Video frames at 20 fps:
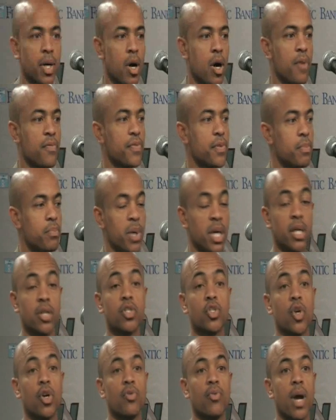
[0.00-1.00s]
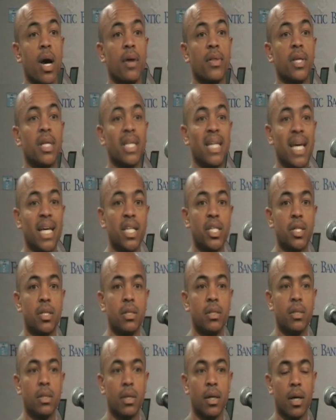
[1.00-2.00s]
Off the biggest turnaround in the
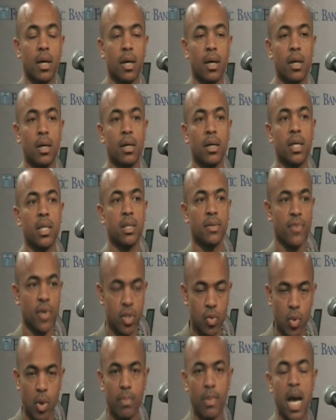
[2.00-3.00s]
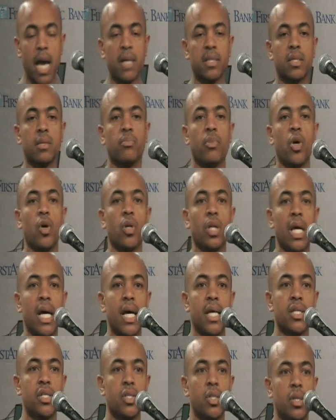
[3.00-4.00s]
nation in Division I basketball
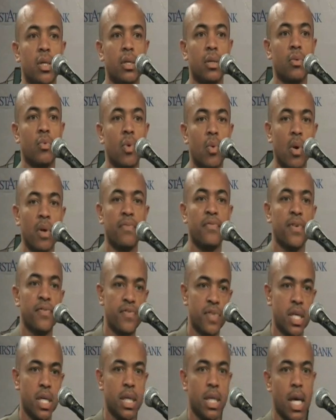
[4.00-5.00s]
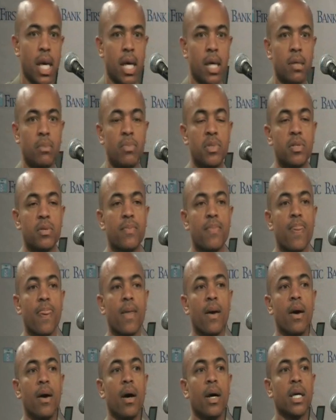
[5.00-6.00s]
last year. We won 15 games,
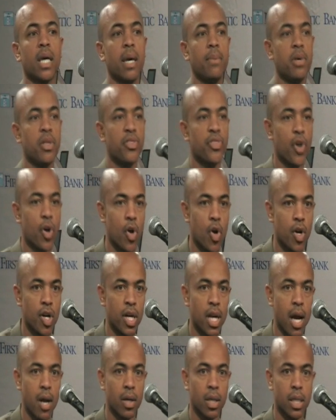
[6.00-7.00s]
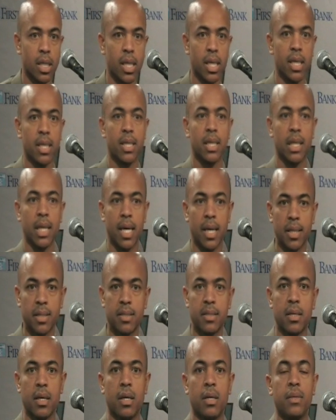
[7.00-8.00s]
came in third in our league in the
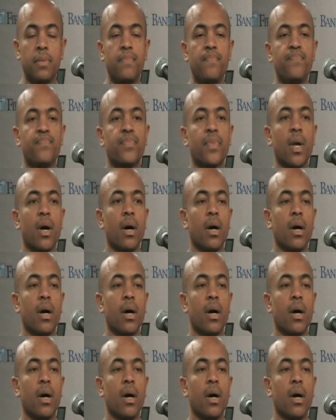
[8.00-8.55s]
Atlantic Sun.